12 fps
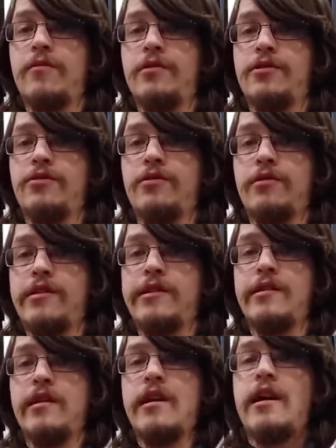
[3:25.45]
1, 2,
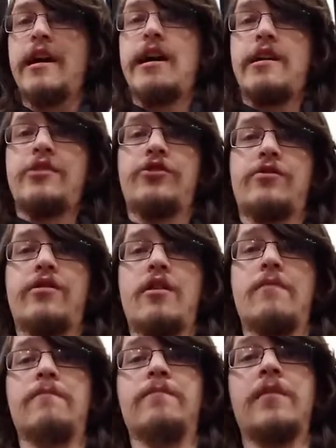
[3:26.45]
3, and your
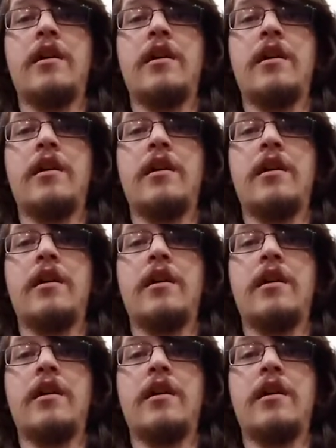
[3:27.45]
thumb.